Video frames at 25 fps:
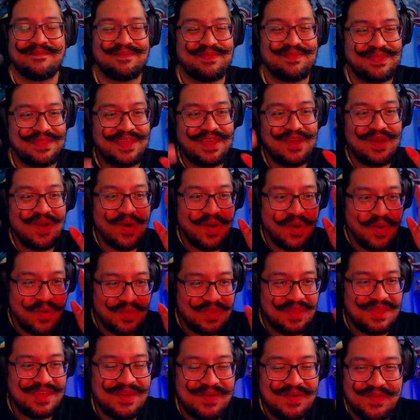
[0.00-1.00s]
the
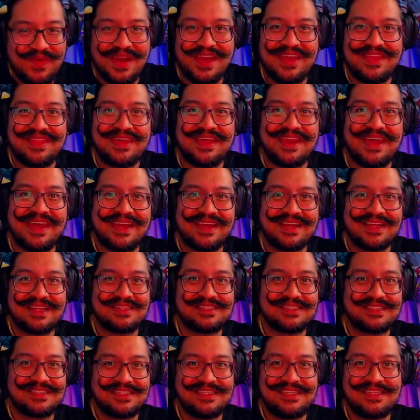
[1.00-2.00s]
only way that I
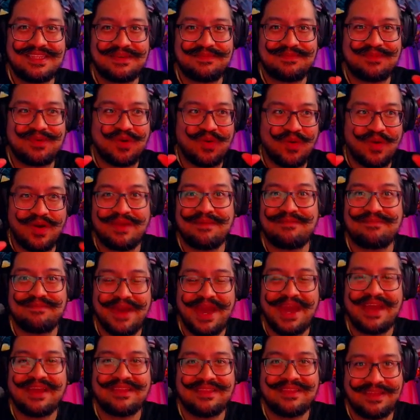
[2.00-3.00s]
could see them going
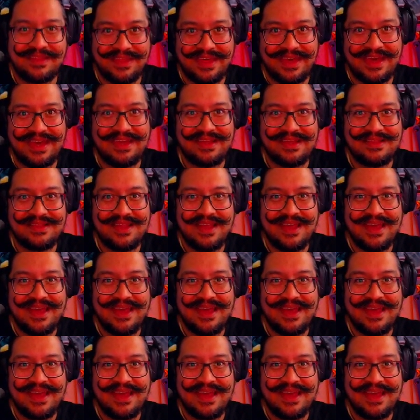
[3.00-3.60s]
back to that